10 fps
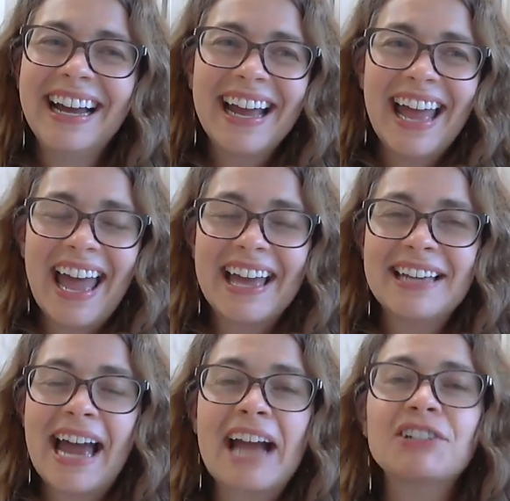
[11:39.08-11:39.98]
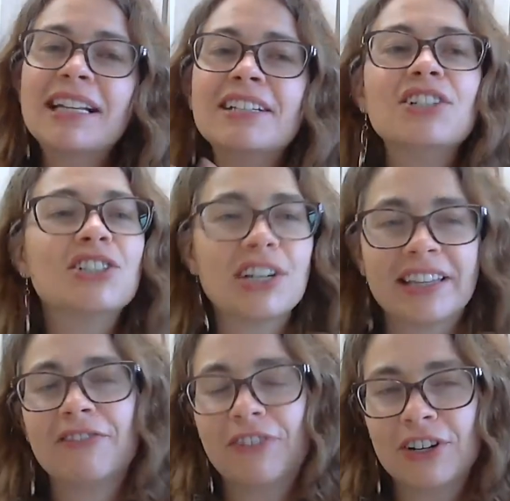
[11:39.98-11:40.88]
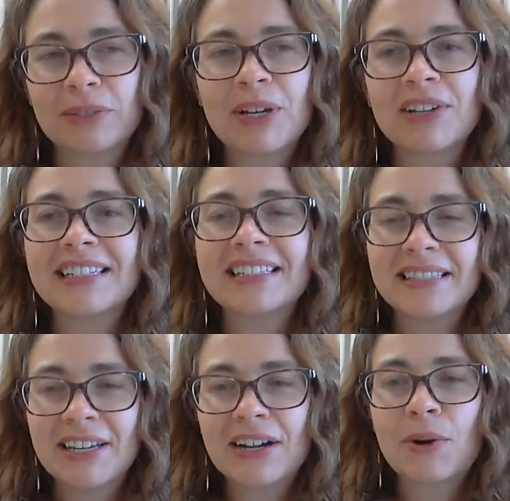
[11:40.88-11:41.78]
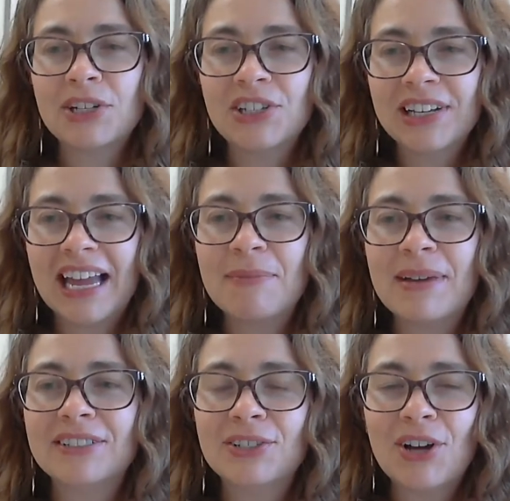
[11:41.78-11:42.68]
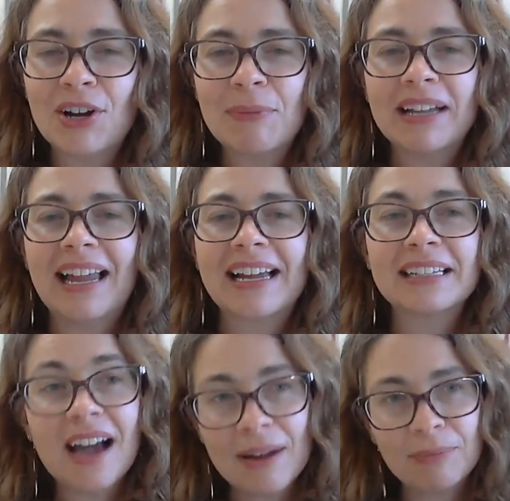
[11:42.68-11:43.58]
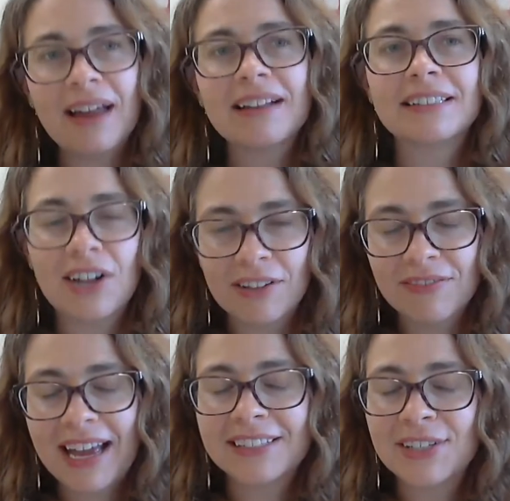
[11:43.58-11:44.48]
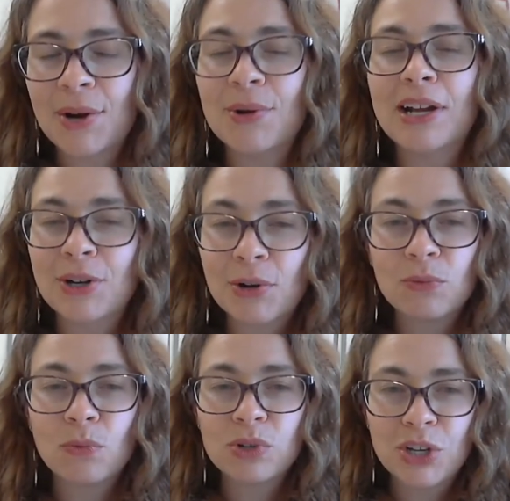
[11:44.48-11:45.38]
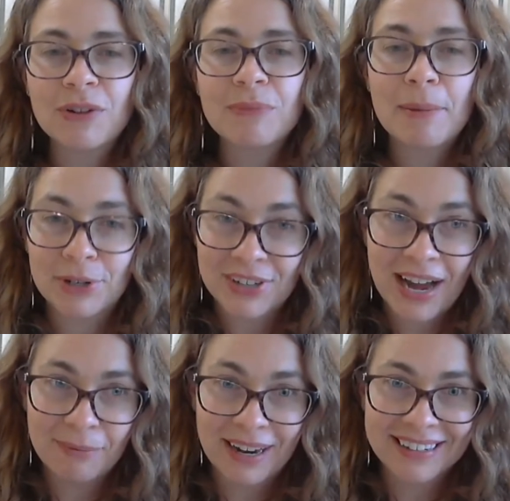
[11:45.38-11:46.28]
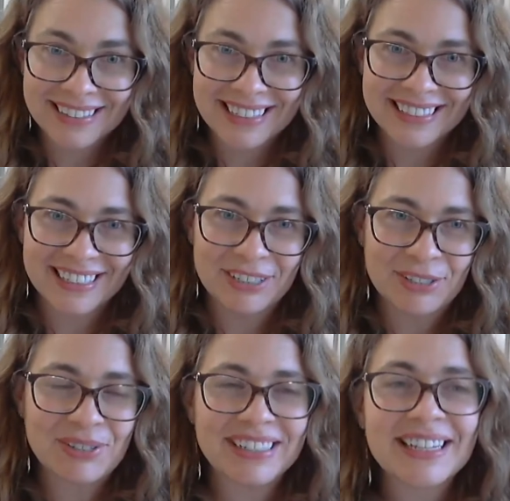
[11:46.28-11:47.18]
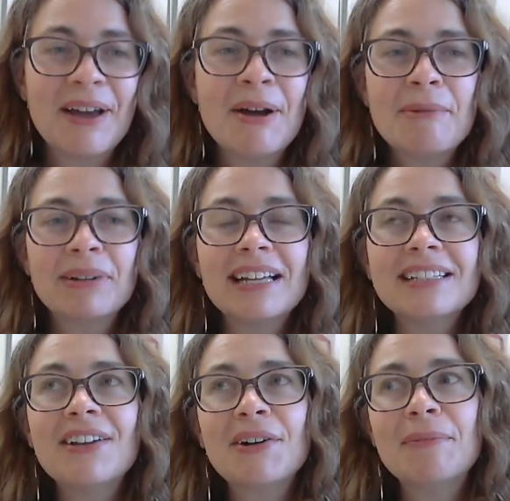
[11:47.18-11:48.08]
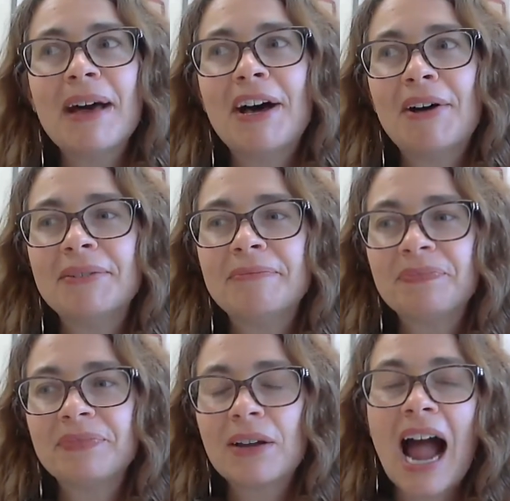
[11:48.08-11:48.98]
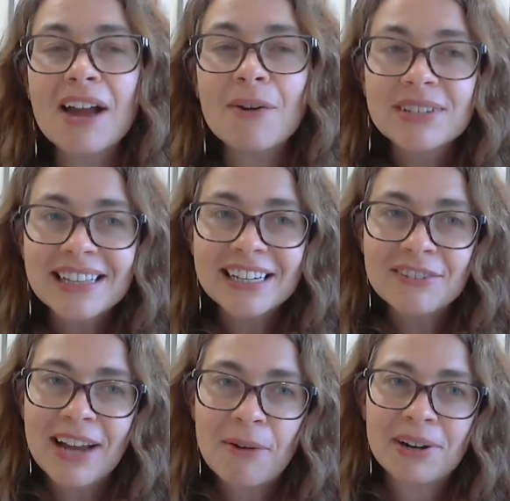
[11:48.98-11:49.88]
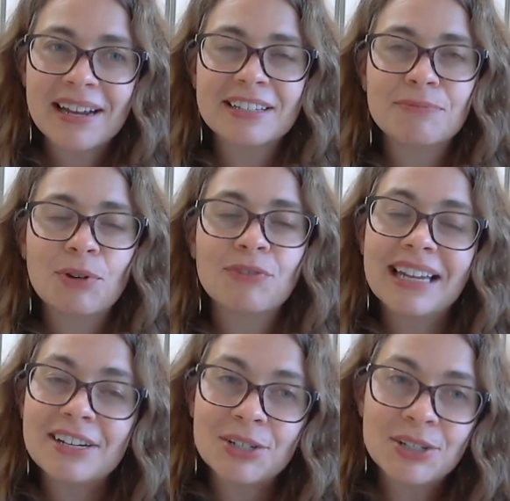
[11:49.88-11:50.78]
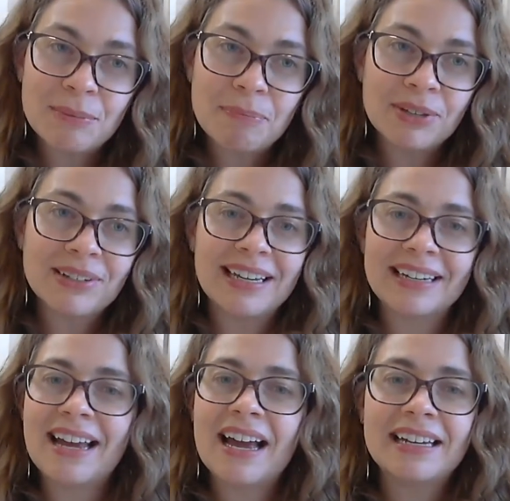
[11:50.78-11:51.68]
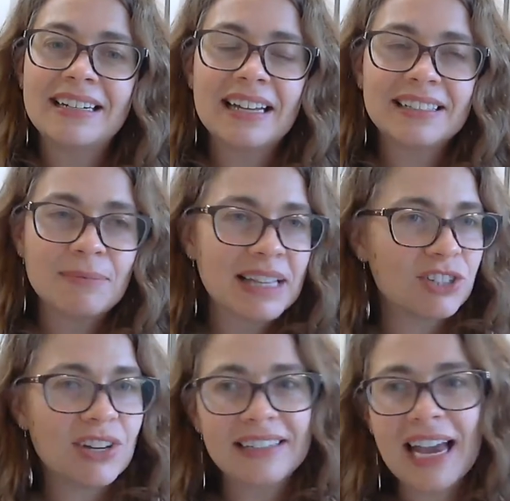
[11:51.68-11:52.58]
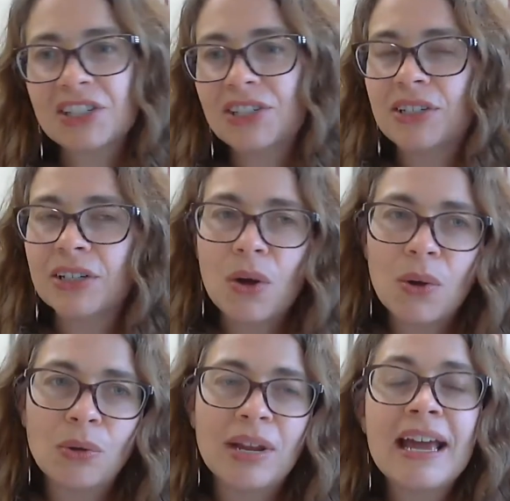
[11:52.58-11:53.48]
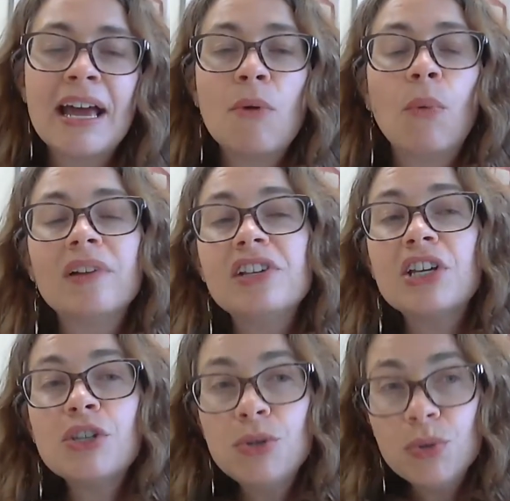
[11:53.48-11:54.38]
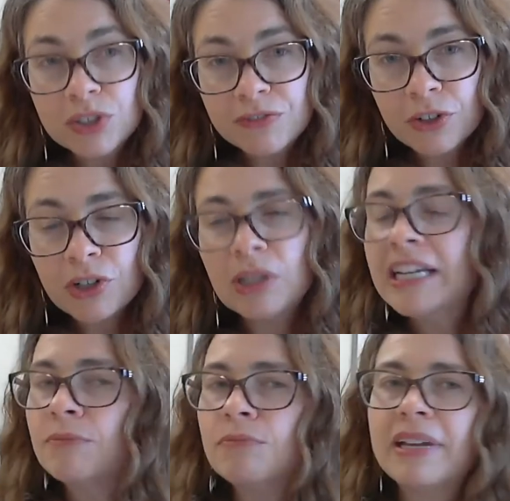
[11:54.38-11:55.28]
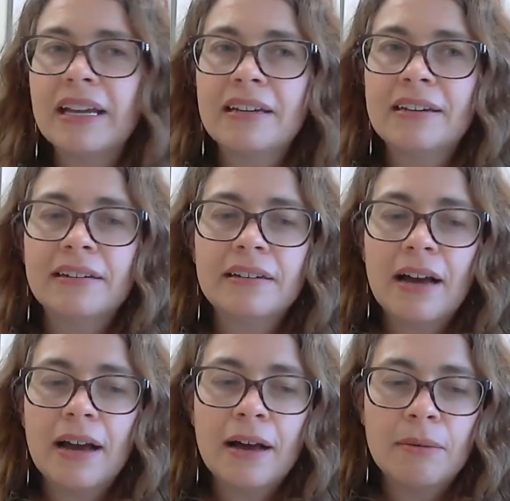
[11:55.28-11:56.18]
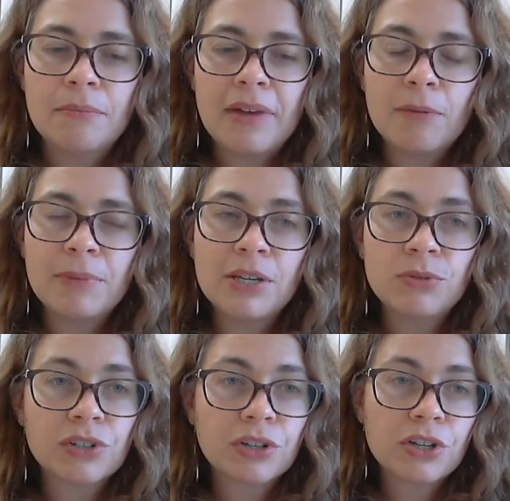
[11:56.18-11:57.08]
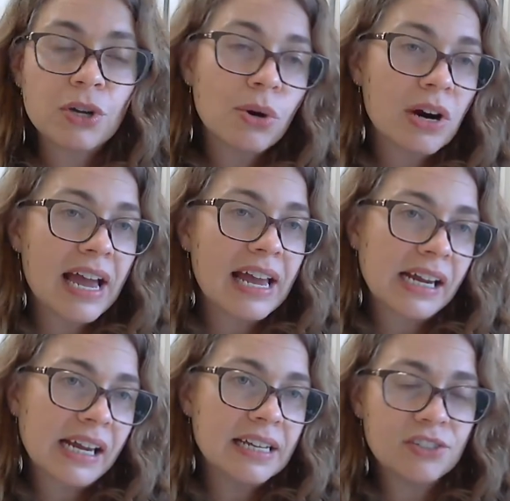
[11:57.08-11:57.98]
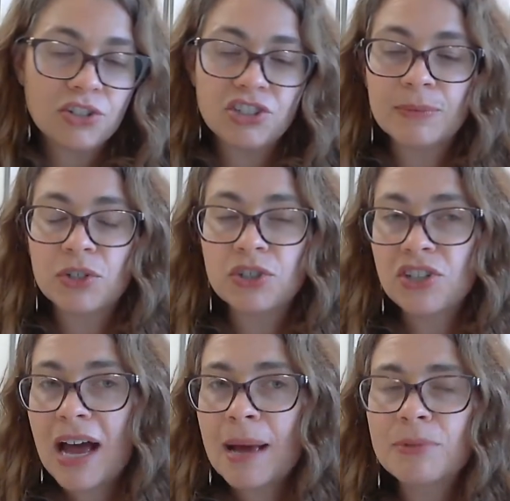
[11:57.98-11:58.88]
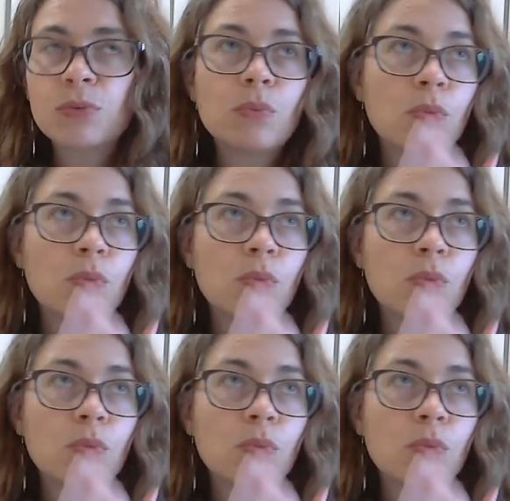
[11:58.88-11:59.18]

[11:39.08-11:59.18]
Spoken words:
And actually, let's just start there first, because a question came in to talk about like timelines and all of that. So, and you remember timelines in these industries, but let's talk about. I always think of networking as more relationship building, not something that's transactional and cold. Was it useful in helping you secure any internships or jobs?